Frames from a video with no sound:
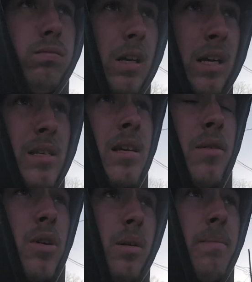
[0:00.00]
Like I
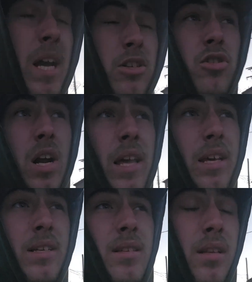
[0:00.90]
say, we're gonna batch dry
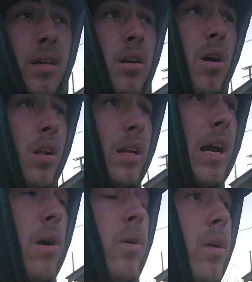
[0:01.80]
this and then haul it
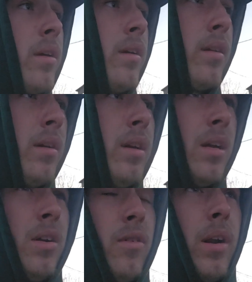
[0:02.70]
out
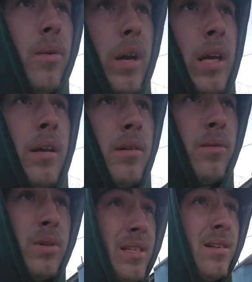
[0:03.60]
right away.
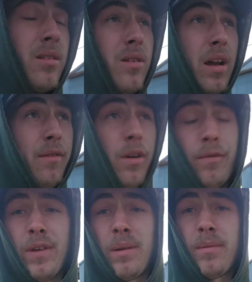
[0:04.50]
We still don't have our
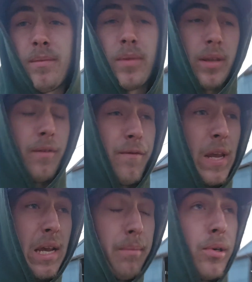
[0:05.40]
fan
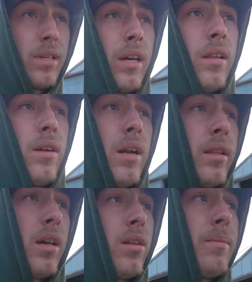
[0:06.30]
put together
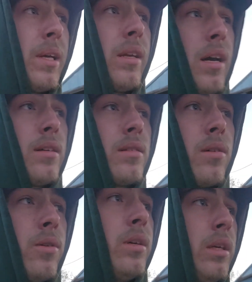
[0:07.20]
on the other bin yet,
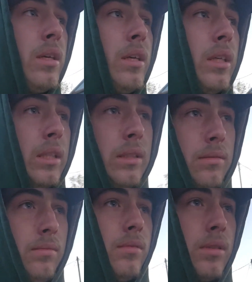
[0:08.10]
so
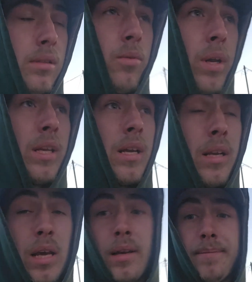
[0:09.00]
still waiting
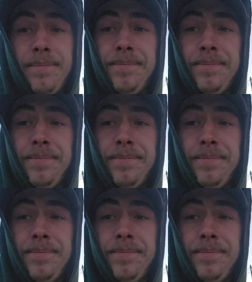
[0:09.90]
on that.